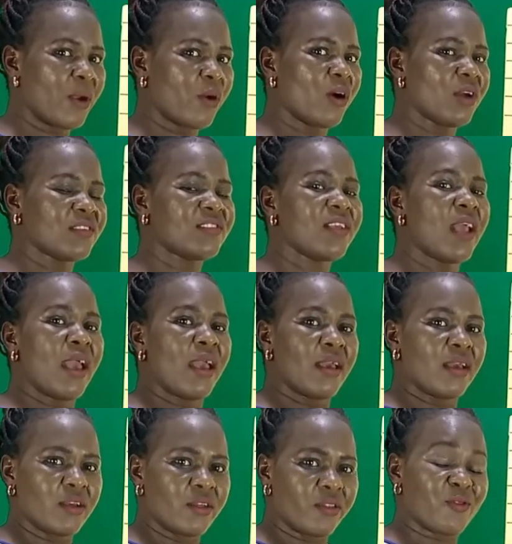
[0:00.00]
because
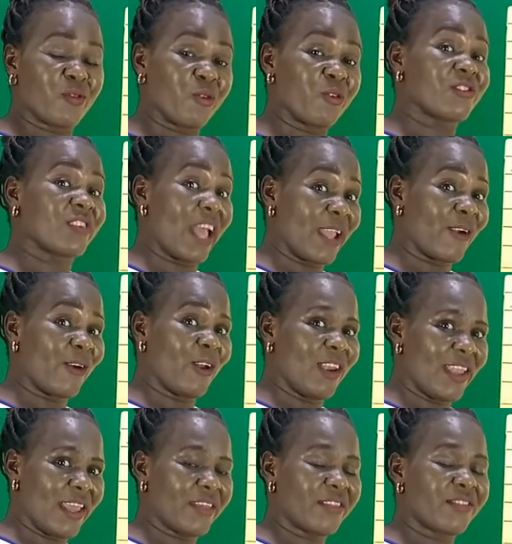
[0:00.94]
through
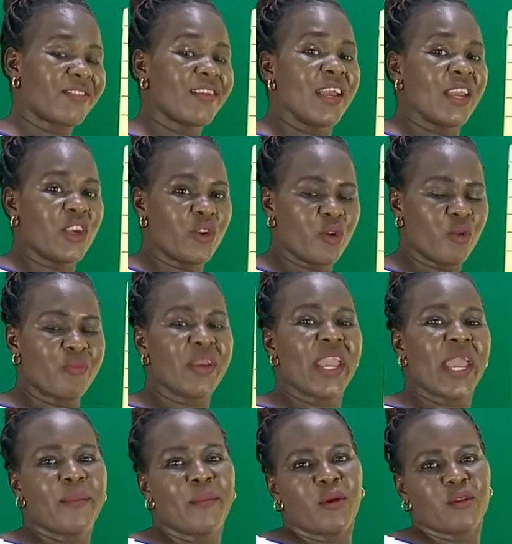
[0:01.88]
cycle length, you'll
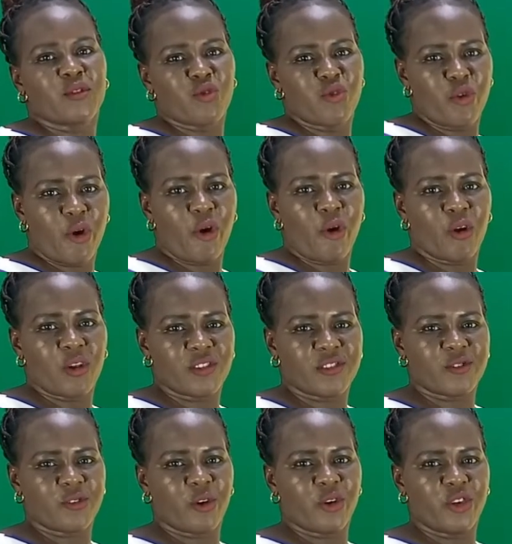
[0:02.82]
be able to know
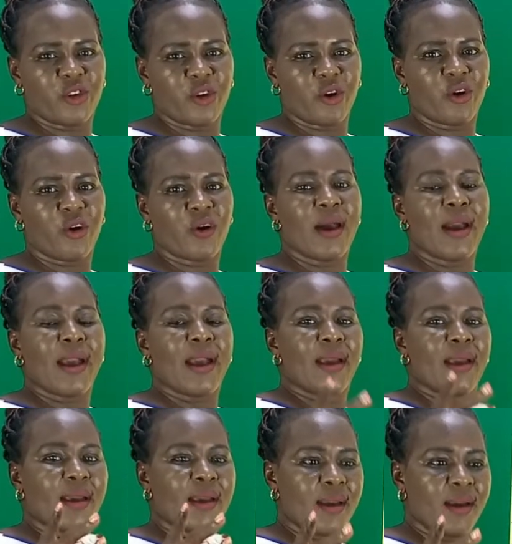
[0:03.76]
also your
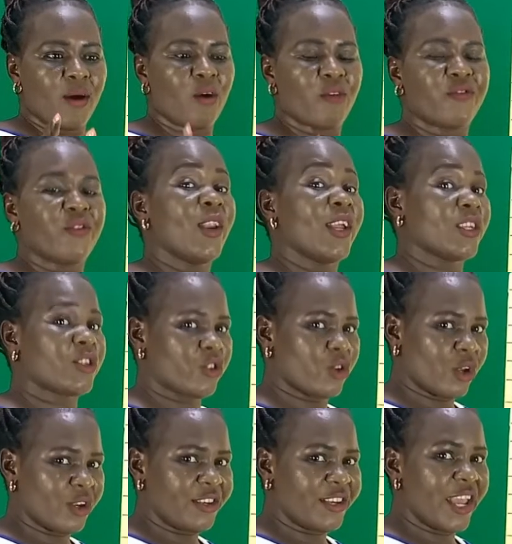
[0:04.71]

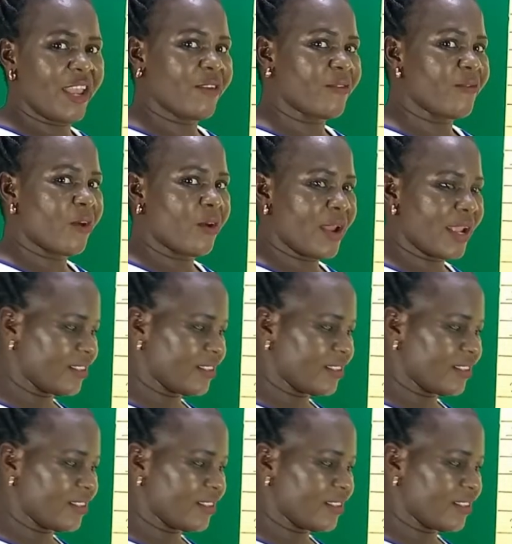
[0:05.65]
ovulation day. For